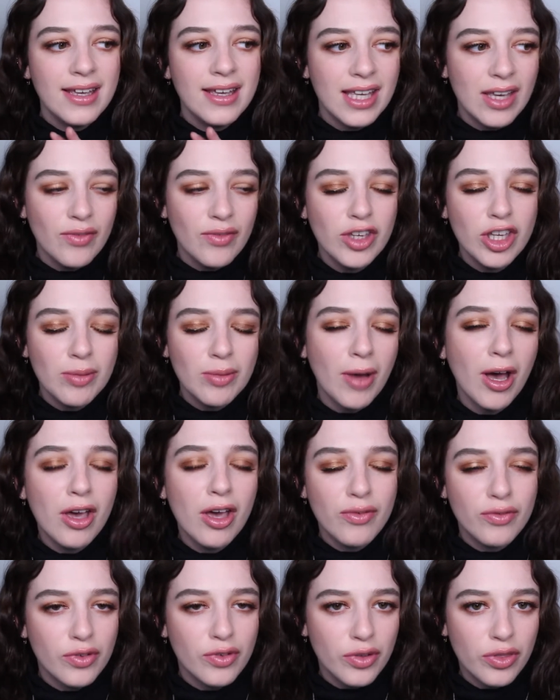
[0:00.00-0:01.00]
giving you my
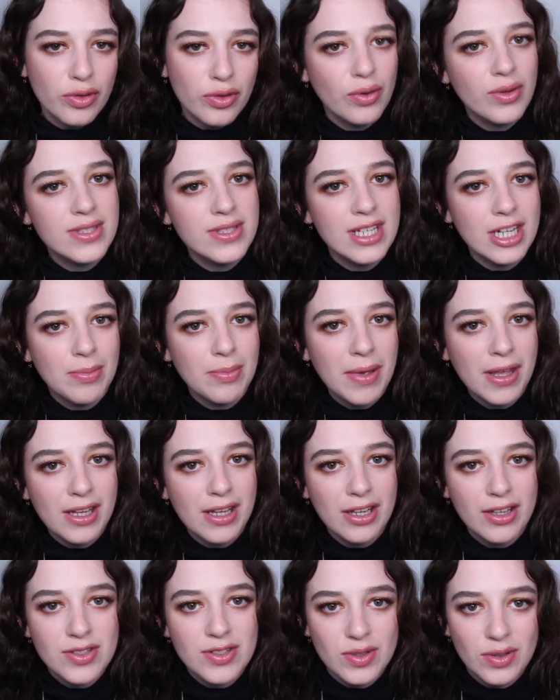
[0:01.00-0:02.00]
overall thoughts and
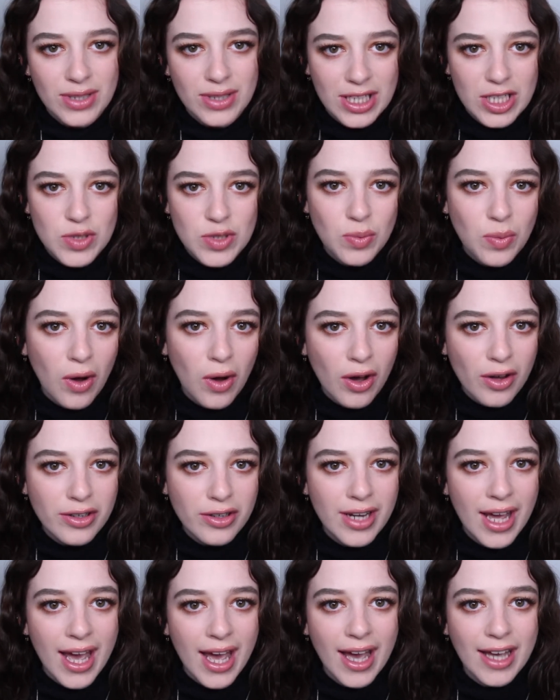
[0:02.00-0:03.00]
opinions on each
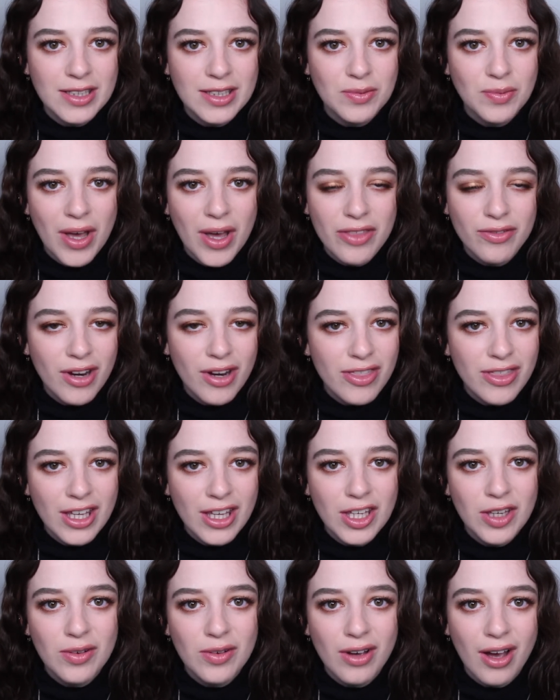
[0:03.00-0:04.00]
one and whether I
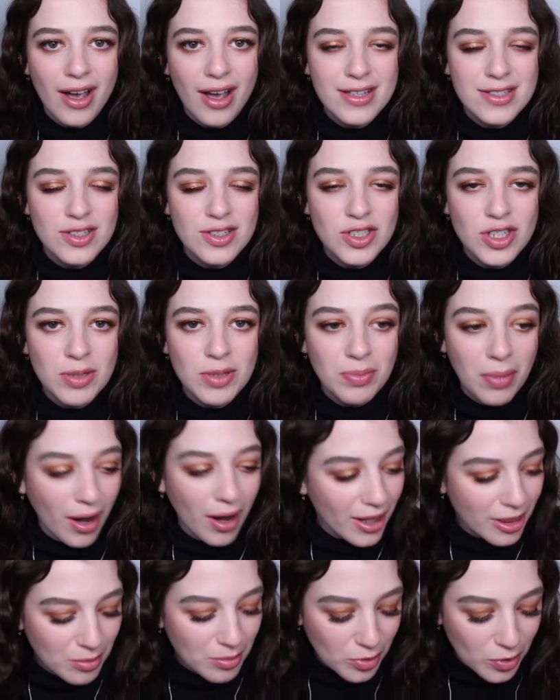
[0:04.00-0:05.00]
think you guys should
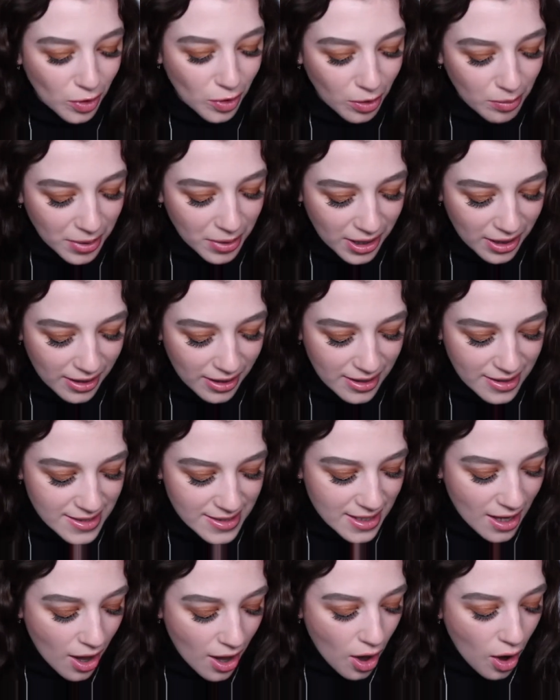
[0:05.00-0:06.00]
buy them or not
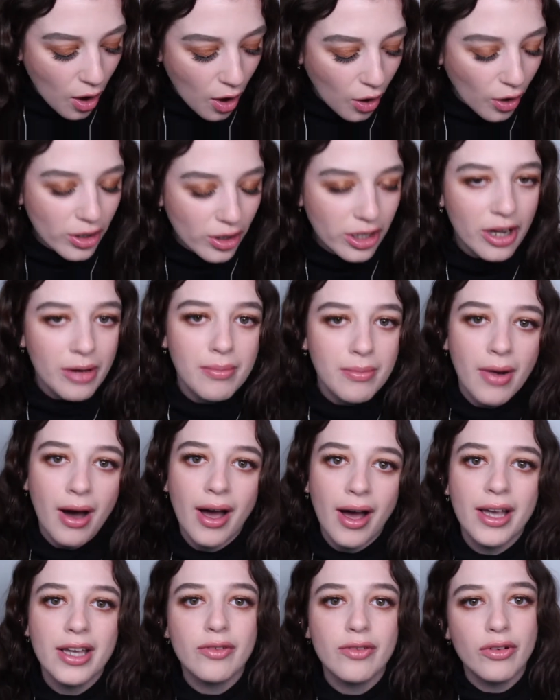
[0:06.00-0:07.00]
because on
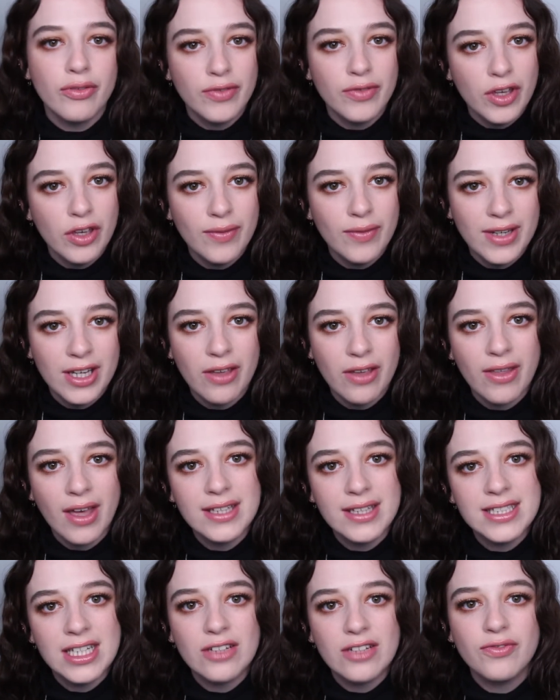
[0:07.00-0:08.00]
my review video that I
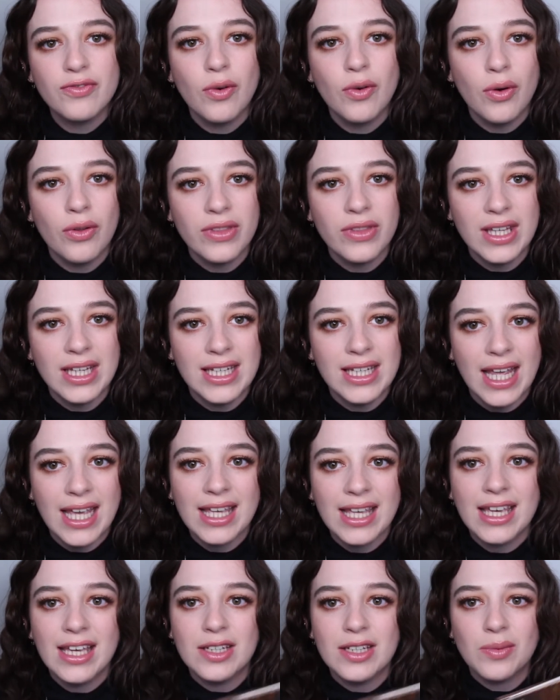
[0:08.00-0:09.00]
did for the
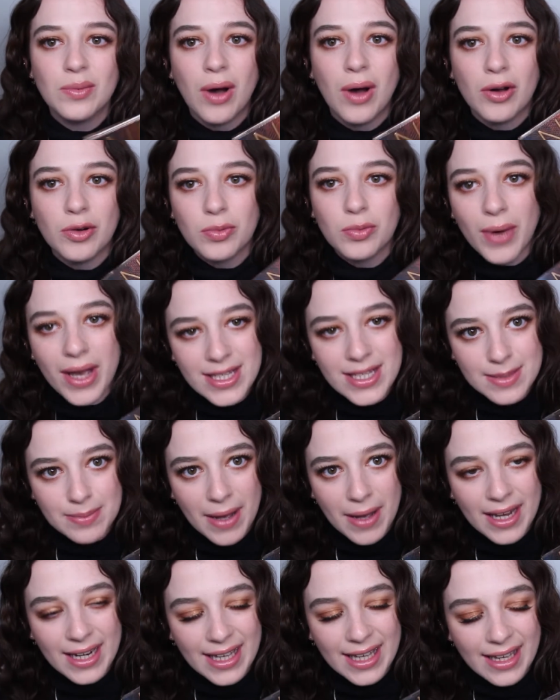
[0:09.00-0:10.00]
Naked Wild West
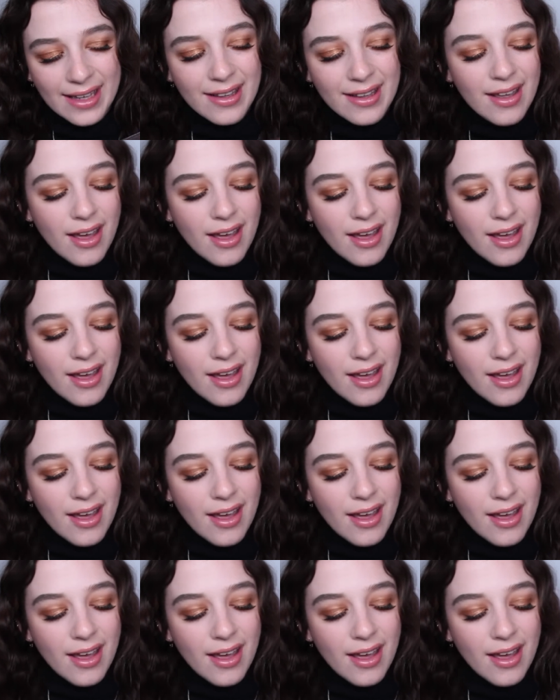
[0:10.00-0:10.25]
palette,